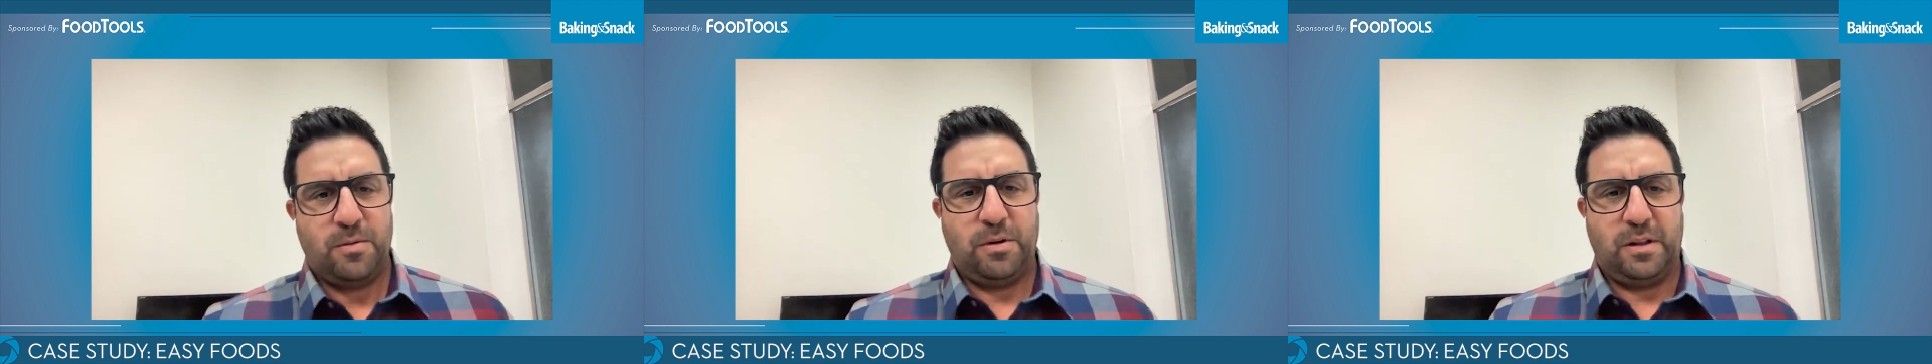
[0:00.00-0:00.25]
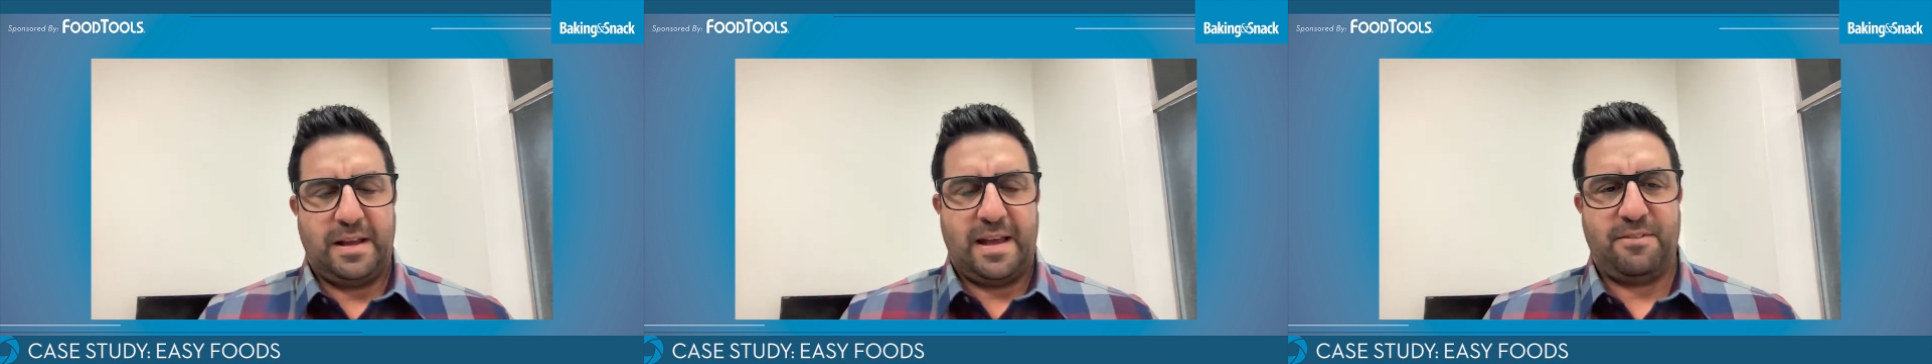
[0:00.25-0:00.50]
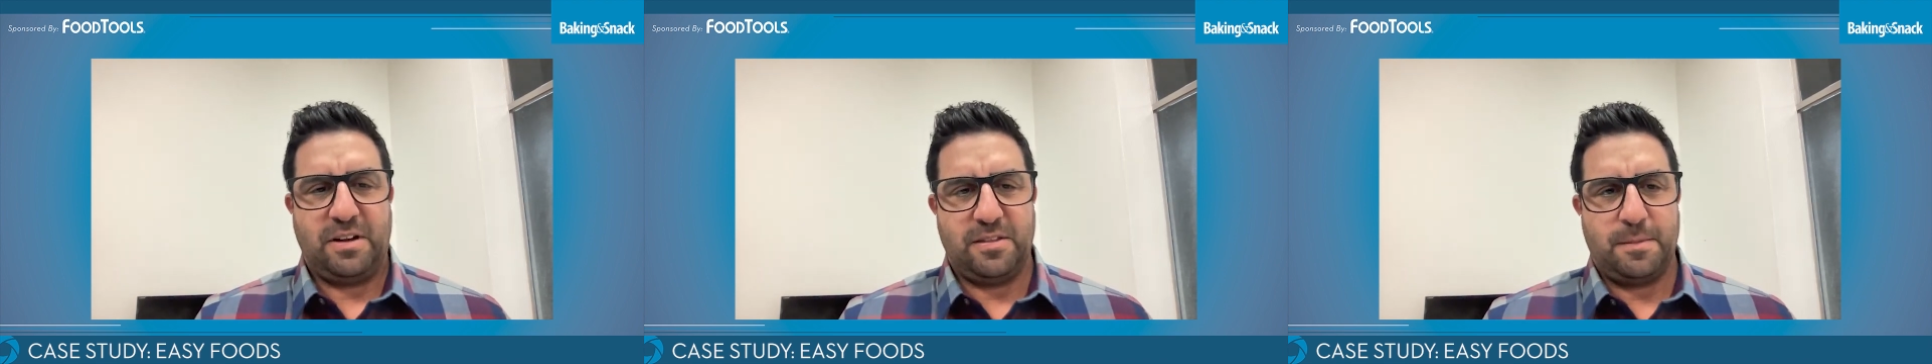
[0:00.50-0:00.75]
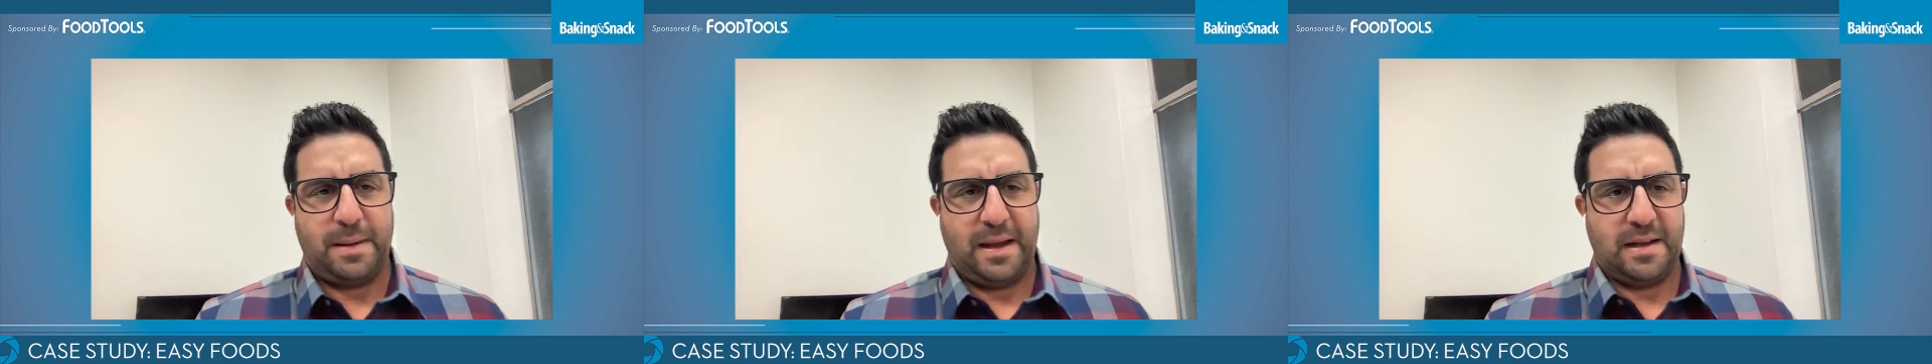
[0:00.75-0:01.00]
really heavy in
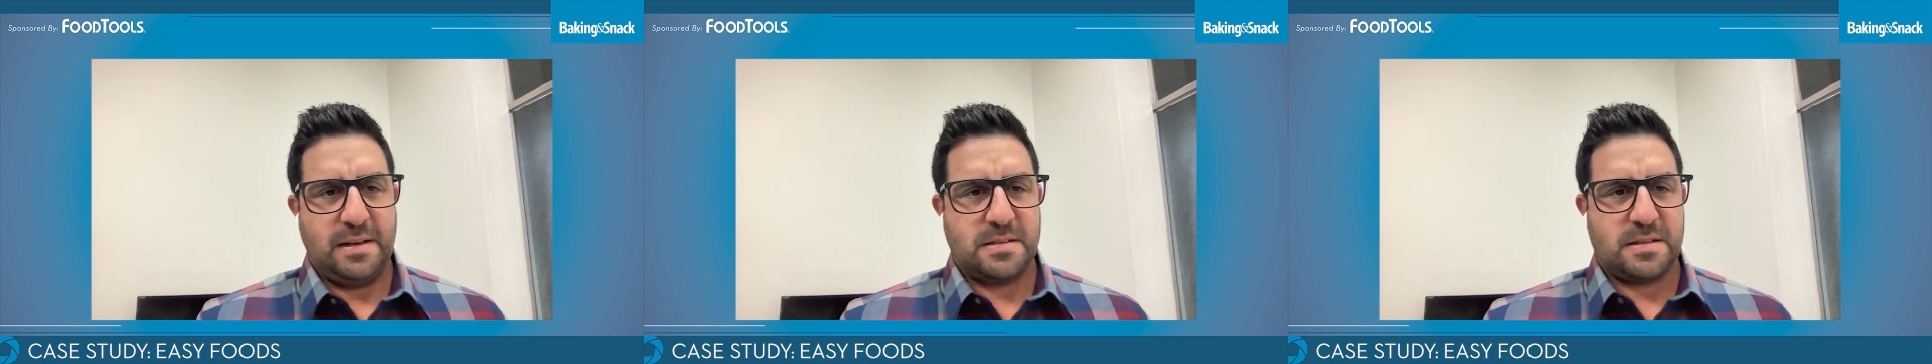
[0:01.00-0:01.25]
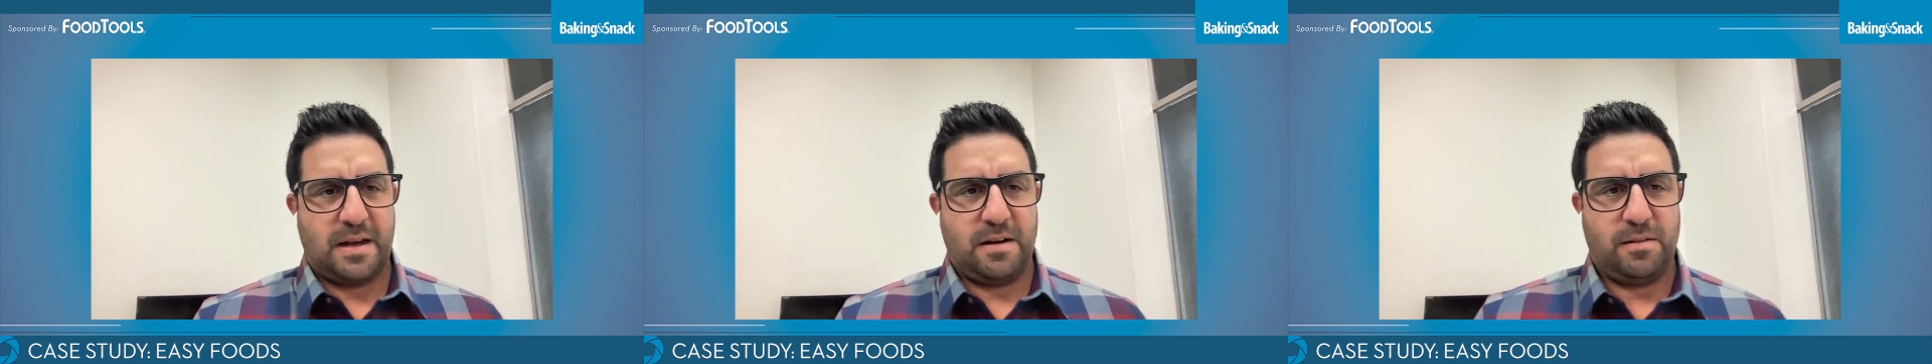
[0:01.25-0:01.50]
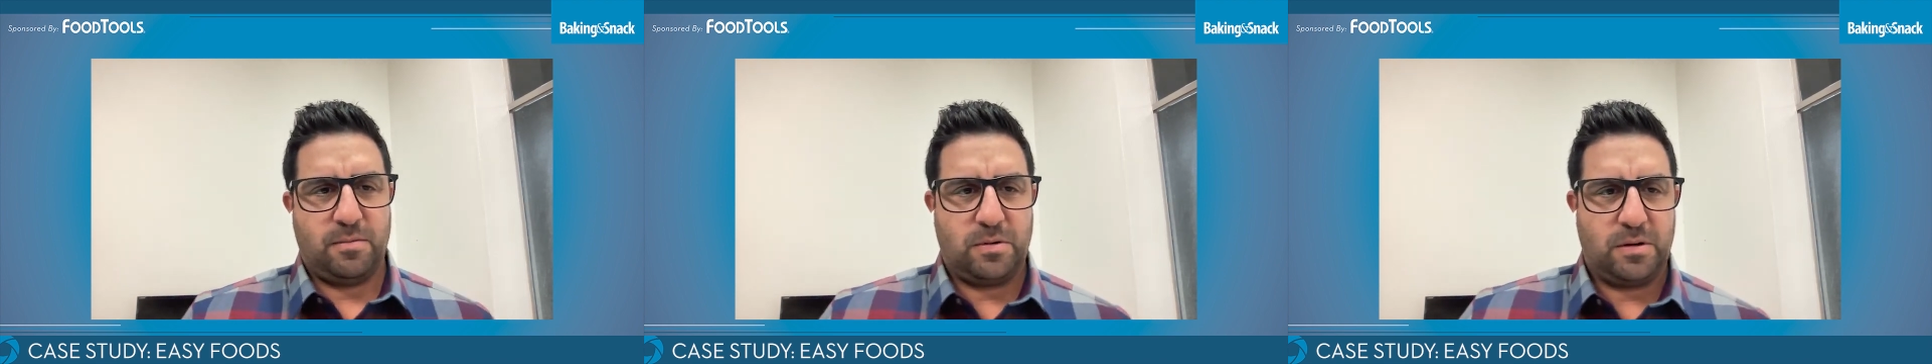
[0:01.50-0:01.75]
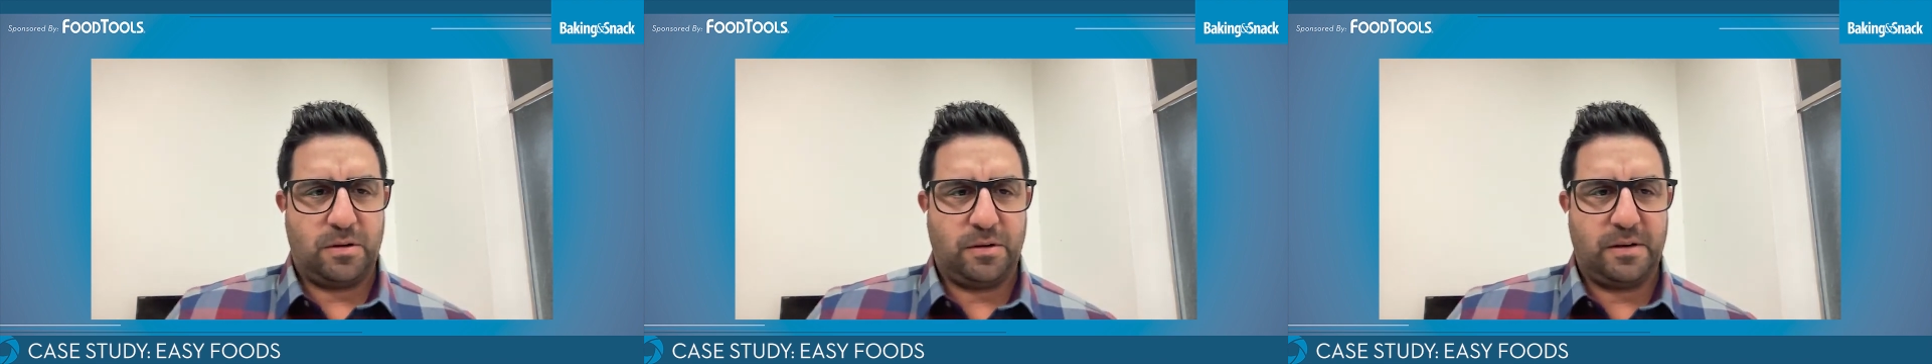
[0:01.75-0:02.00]
the baking side of the
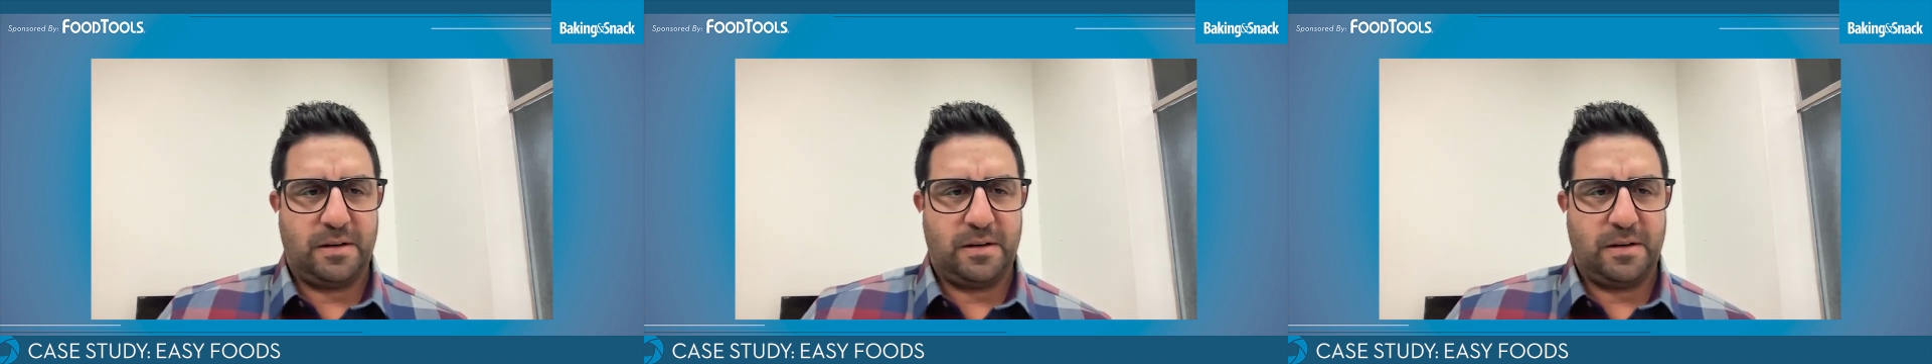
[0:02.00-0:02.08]
world